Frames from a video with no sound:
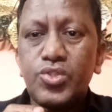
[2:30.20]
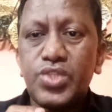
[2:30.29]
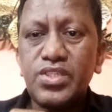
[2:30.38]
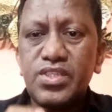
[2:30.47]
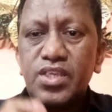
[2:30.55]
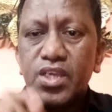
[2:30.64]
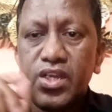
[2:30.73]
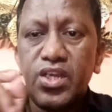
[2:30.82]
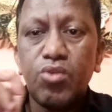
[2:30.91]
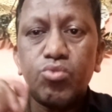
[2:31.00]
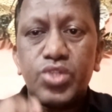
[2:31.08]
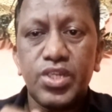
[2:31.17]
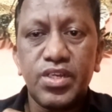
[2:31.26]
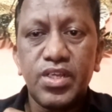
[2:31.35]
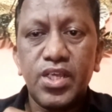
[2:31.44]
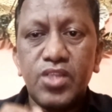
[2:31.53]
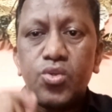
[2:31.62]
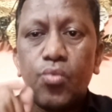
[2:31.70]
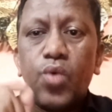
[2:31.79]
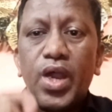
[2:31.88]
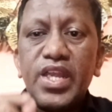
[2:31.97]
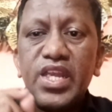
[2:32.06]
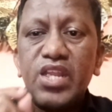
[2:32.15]
is Newton. So
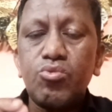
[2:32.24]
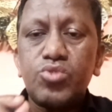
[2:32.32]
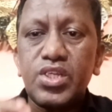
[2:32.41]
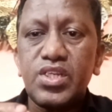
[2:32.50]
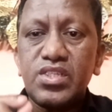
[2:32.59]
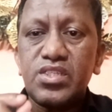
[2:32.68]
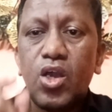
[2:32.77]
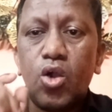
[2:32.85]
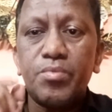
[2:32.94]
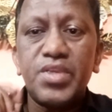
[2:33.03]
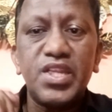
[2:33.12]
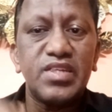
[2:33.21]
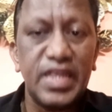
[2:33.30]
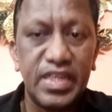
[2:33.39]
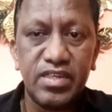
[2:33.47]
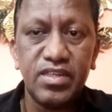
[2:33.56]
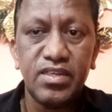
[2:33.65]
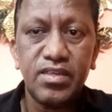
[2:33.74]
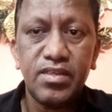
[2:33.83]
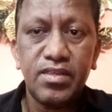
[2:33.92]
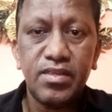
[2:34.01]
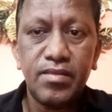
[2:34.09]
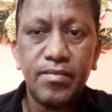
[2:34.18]
1 newton is how many dyne?
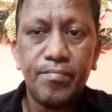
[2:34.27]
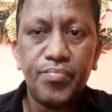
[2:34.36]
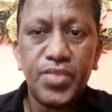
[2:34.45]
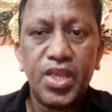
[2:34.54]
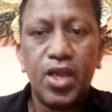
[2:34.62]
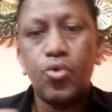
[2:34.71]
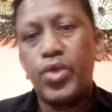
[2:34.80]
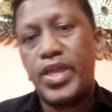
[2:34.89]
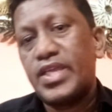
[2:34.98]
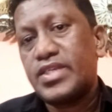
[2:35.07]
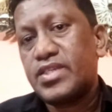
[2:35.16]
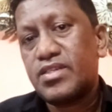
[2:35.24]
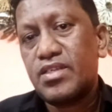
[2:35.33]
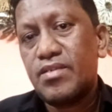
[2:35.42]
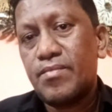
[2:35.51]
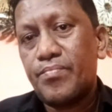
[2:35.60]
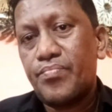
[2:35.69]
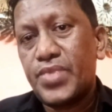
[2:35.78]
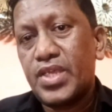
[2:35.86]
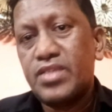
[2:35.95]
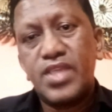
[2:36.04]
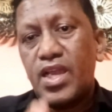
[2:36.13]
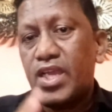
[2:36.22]
How do I get it?
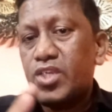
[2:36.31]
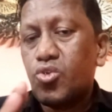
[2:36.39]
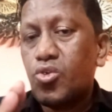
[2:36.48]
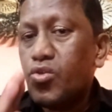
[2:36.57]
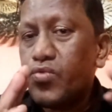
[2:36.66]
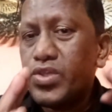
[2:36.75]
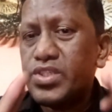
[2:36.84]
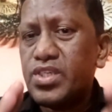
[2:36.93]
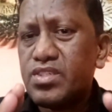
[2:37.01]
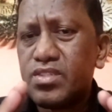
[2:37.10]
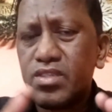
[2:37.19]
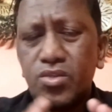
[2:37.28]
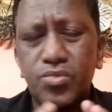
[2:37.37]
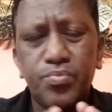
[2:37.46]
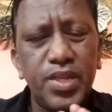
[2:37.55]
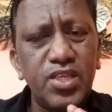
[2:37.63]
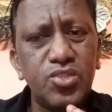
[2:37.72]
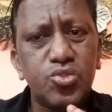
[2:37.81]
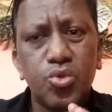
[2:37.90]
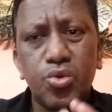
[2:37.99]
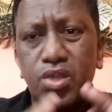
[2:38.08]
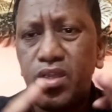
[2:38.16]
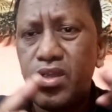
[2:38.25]
See, I told you physics, please
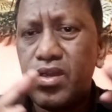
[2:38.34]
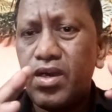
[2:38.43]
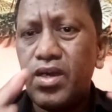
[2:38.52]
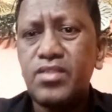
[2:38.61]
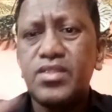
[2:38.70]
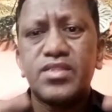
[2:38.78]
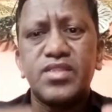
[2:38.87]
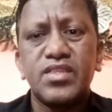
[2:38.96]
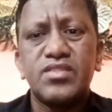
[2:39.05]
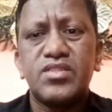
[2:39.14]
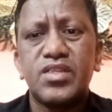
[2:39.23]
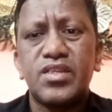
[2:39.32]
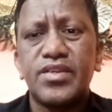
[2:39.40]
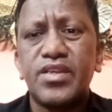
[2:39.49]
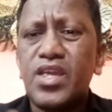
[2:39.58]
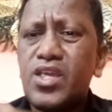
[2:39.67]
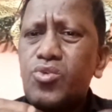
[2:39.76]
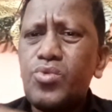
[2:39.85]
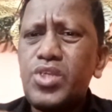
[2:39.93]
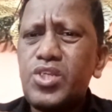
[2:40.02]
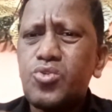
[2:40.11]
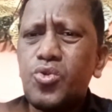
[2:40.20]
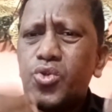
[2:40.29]
don't learn the things, children. You
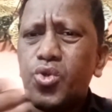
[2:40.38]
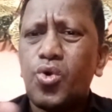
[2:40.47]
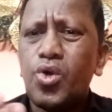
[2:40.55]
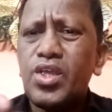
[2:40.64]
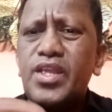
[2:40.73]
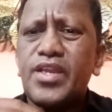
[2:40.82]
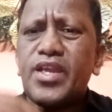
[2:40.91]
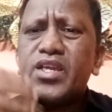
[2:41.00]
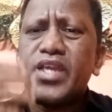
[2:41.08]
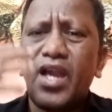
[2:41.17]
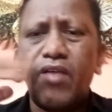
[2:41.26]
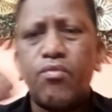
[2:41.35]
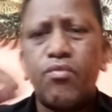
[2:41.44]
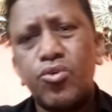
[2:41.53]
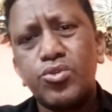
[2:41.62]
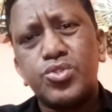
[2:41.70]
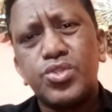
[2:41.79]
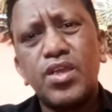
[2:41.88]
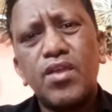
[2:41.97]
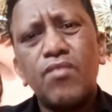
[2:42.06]
need to know that, okay, force